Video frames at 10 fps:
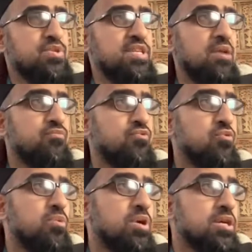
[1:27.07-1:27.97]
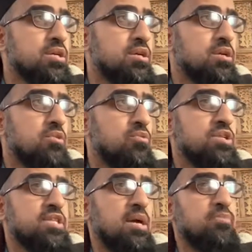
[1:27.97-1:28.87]
we need time for work, we
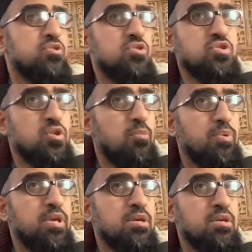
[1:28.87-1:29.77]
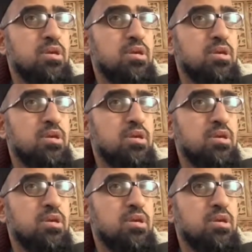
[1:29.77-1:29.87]
need time to do the shopping.